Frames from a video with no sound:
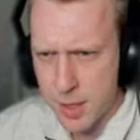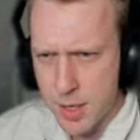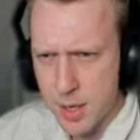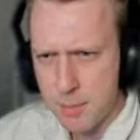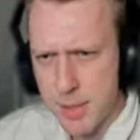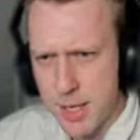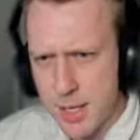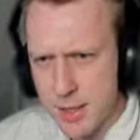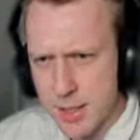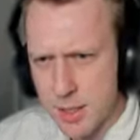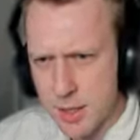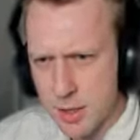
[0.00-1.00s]
meaning
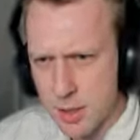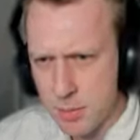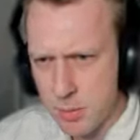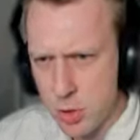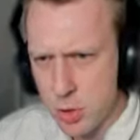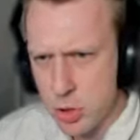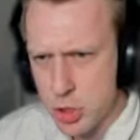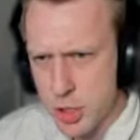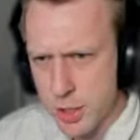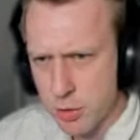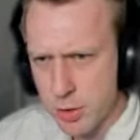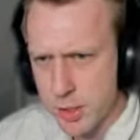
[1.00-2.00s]
that the Mew
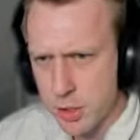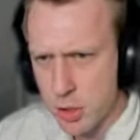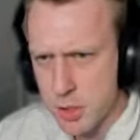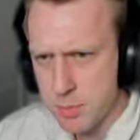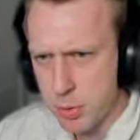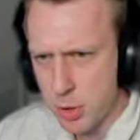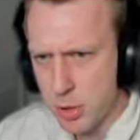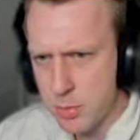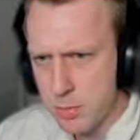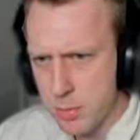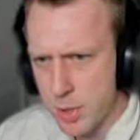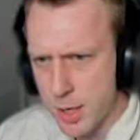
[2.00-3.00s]
generally goes
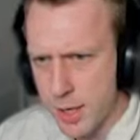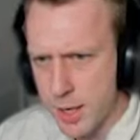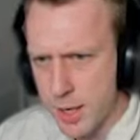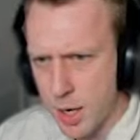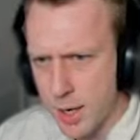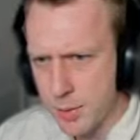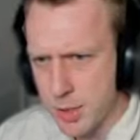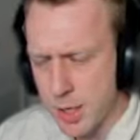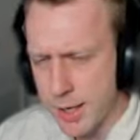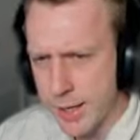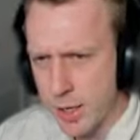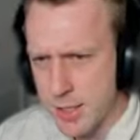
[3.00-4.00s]
bottom.
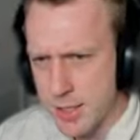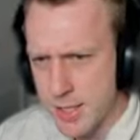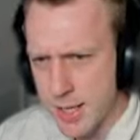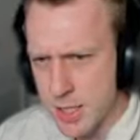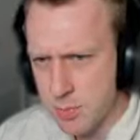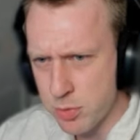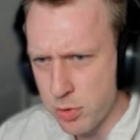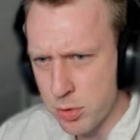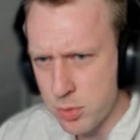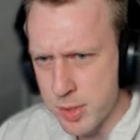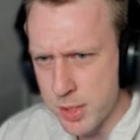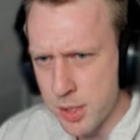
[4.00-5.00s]
I'd say it's
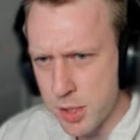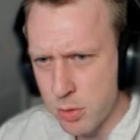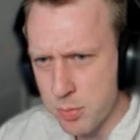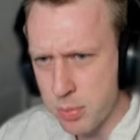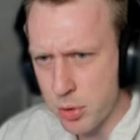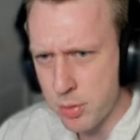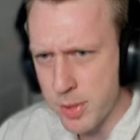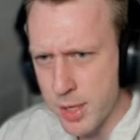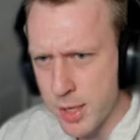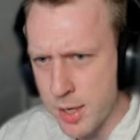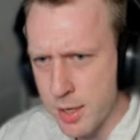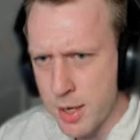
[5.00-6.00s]
probably going to go bottom
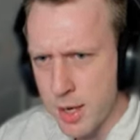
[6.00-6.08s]
here.